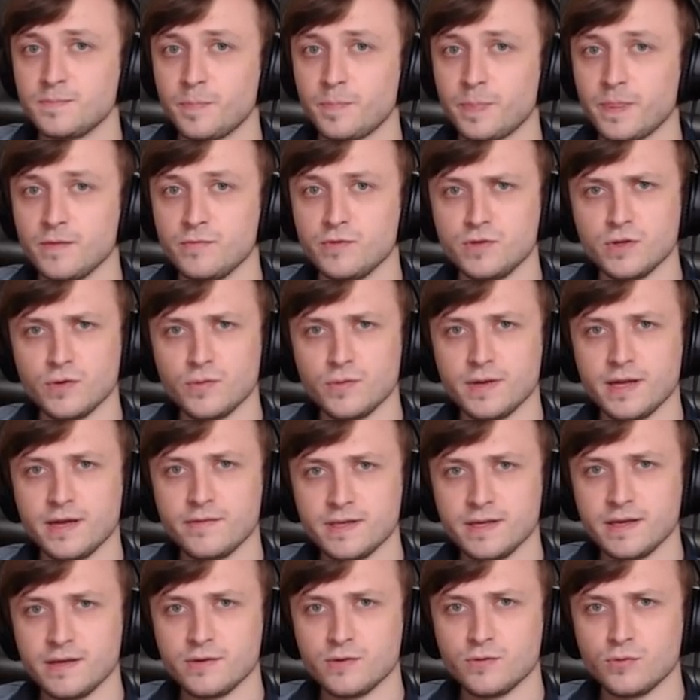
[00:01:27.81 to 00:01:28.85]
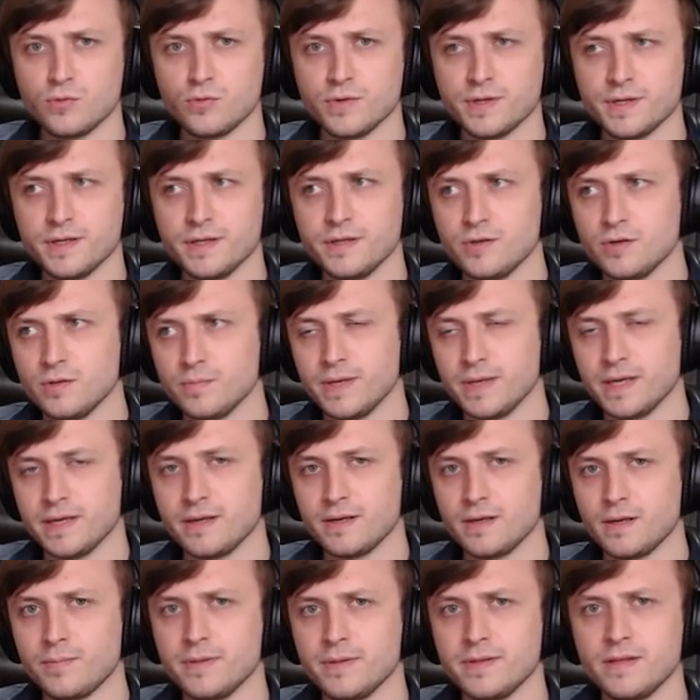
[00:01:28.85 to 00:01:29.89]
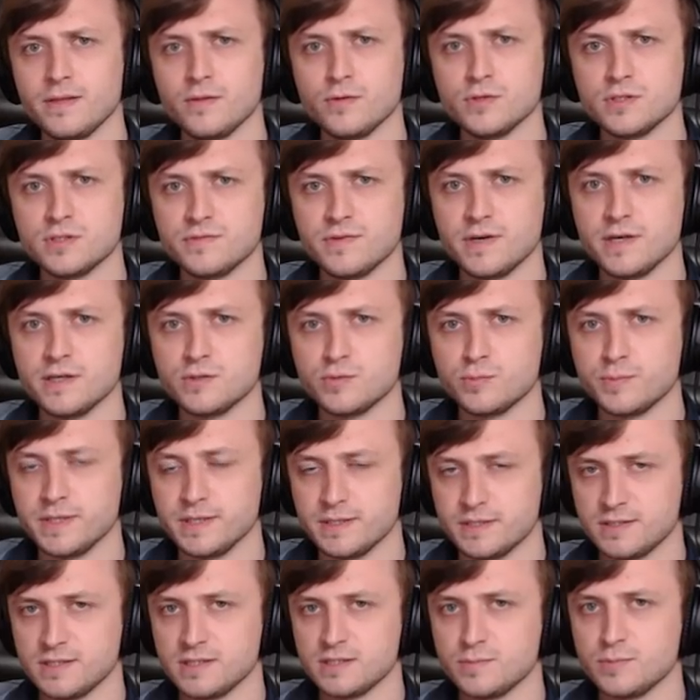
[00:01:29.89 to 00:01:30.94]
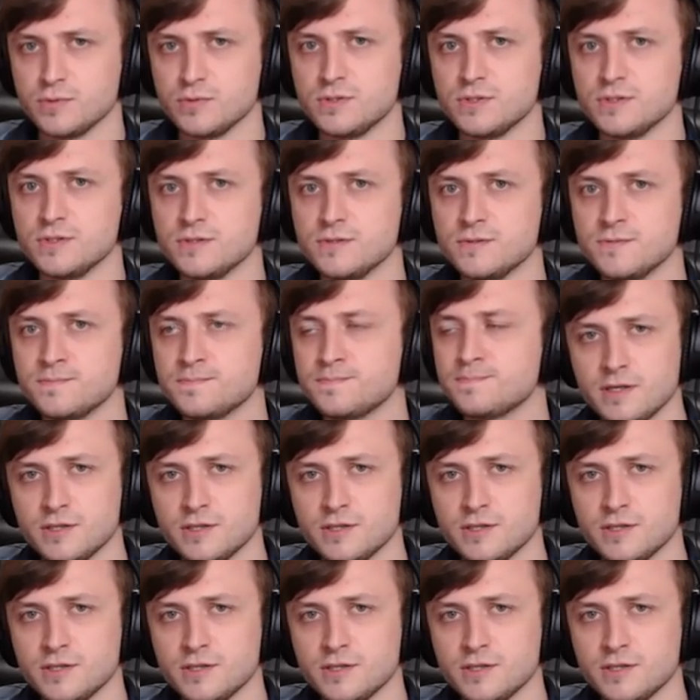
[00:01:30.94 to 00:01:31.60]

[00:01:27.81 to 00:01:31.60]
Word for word: If you don't have the add-on already, you can pick it up and then those files will be accessible to you.